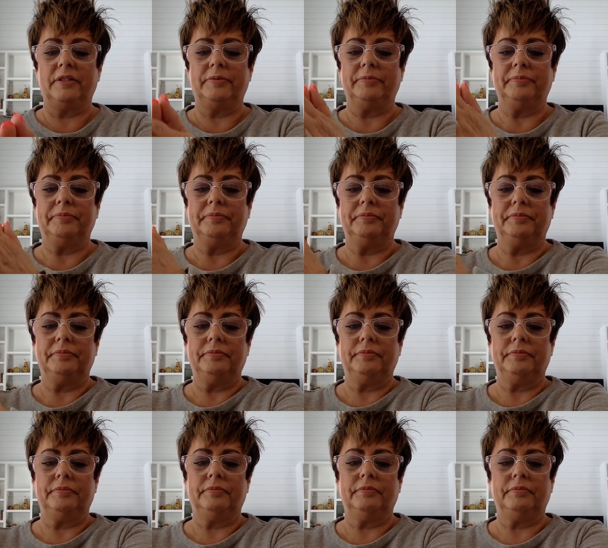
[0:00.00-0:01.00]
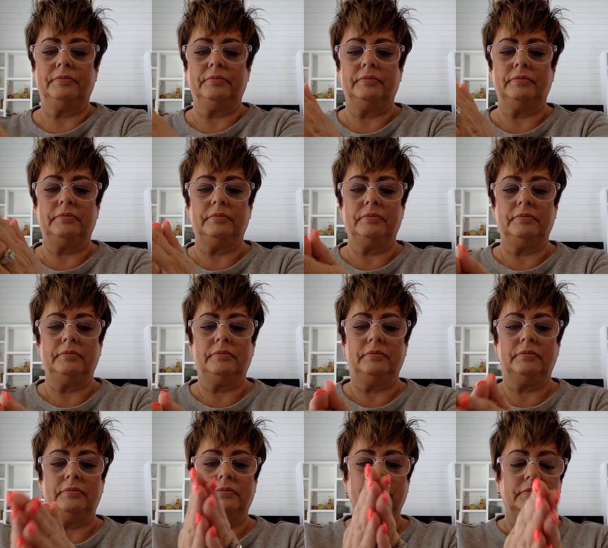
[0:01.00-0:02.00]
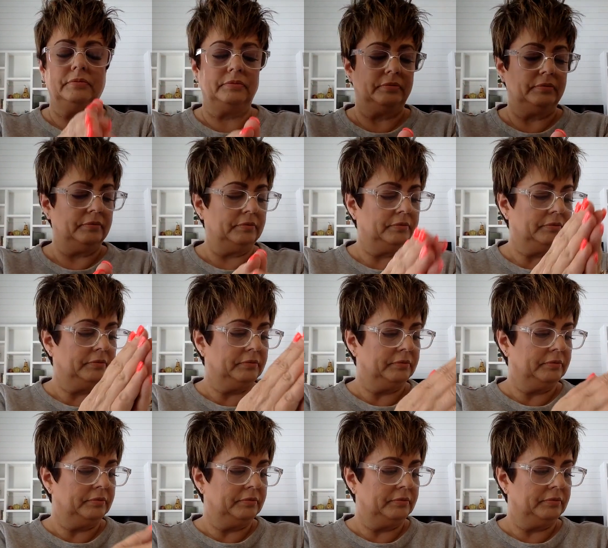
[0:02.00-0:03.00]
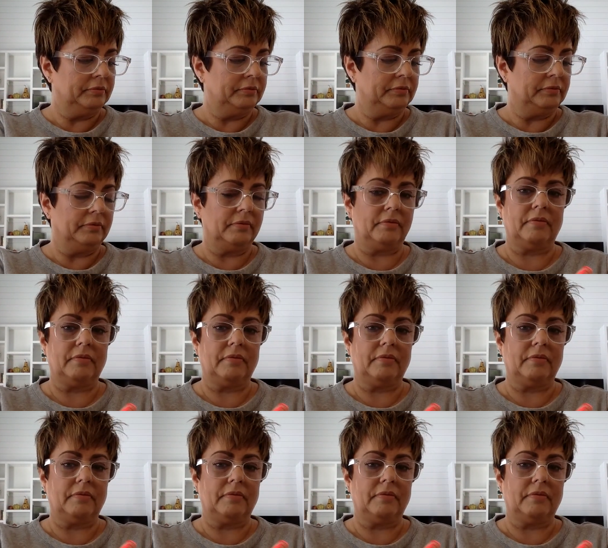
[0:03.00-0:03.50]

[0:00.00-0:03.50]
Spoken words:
No one is speaking in this clip.